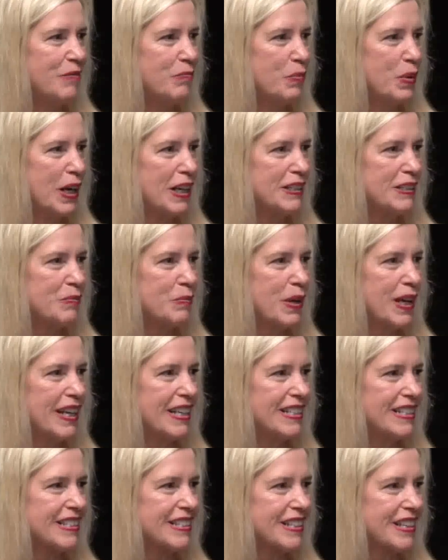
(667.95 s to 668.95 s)

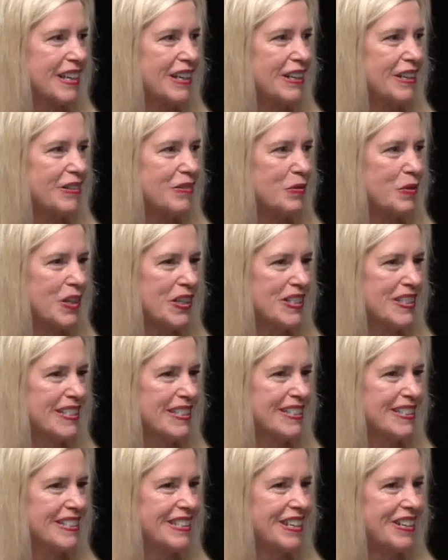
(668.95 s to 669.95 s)
prospect? Where is
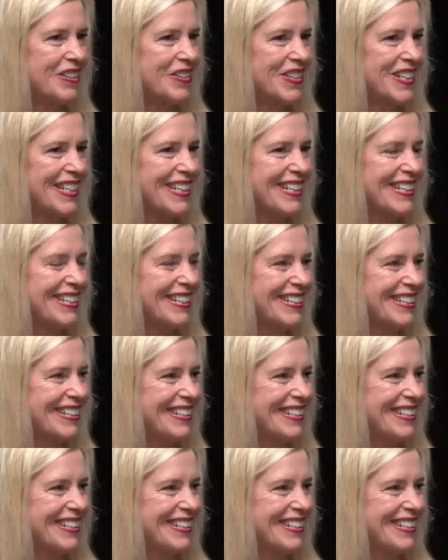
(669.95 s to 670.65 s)
this going?